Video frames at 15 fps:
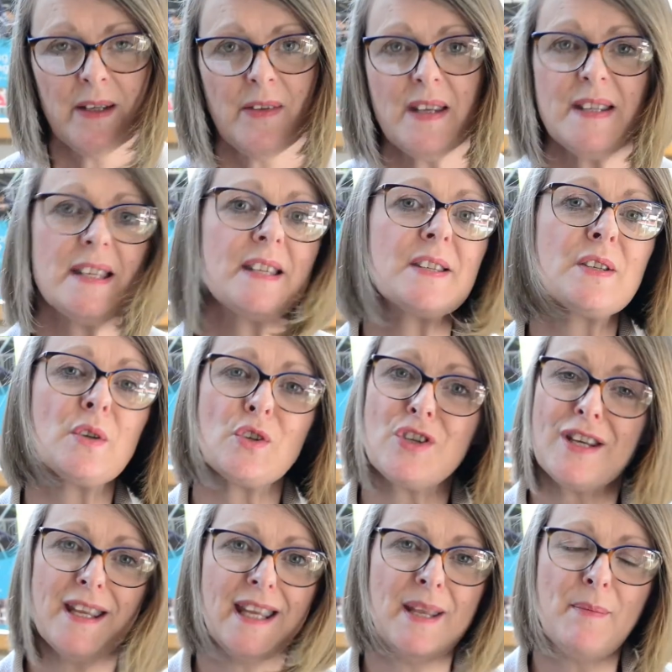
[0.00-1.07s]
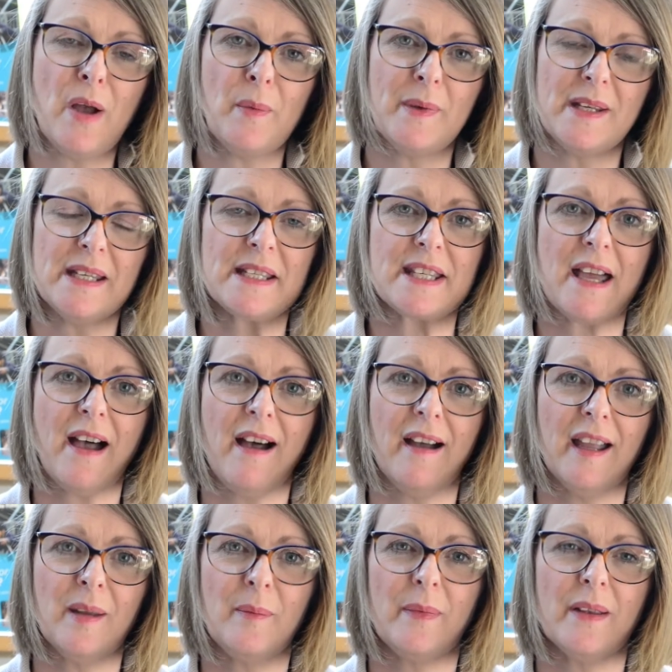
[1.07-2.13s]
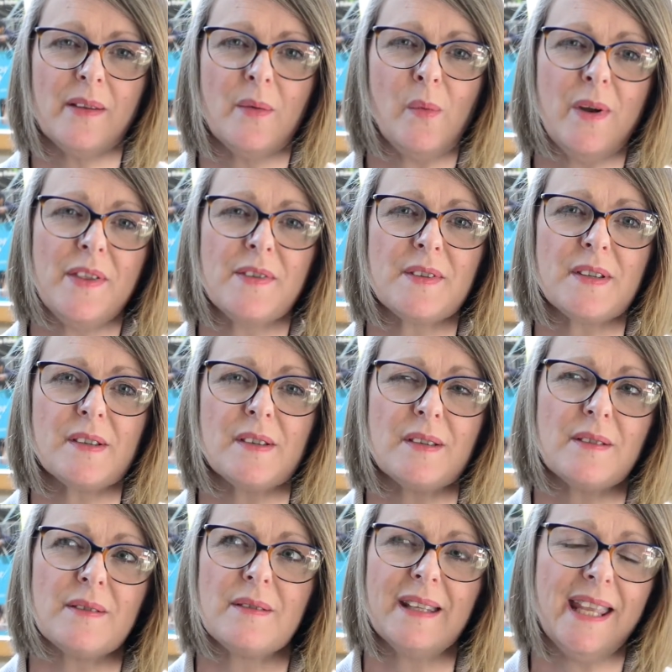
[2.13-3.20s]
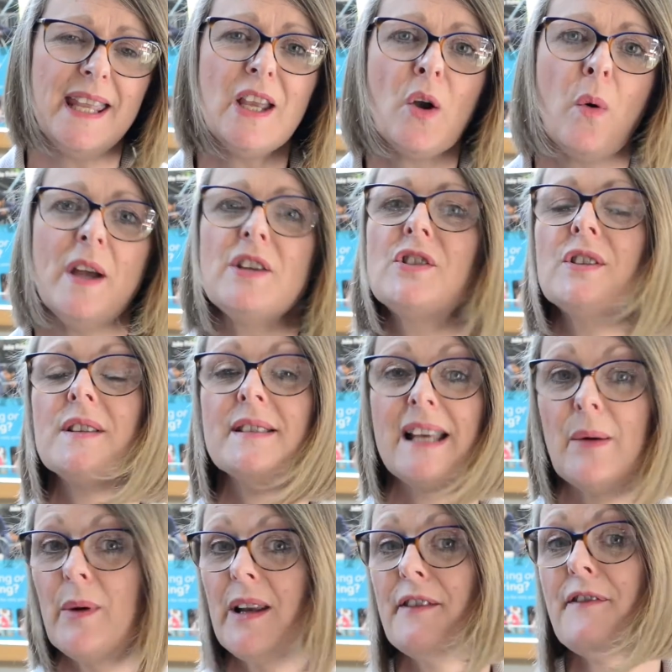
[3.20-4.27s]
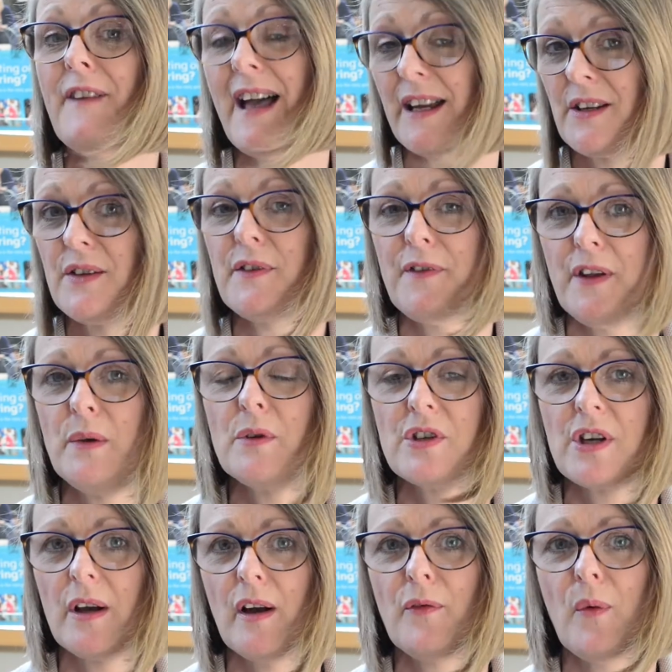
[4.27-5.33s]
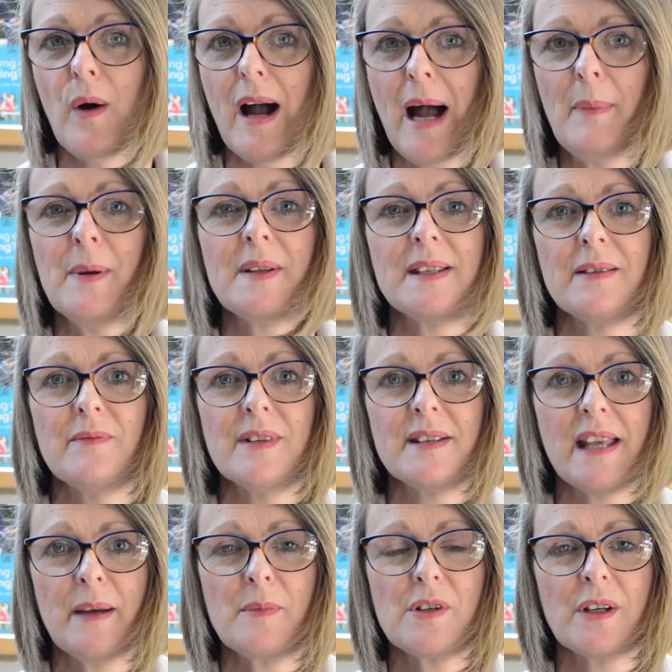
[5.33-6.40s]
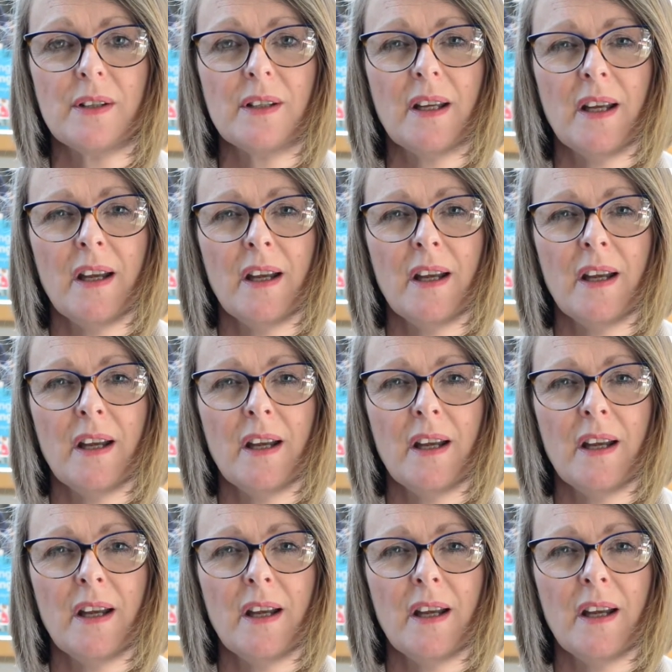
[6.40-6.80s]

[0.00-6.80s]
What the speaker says: This is such a key moment in time with key questions that will affect the future of what happens in reception.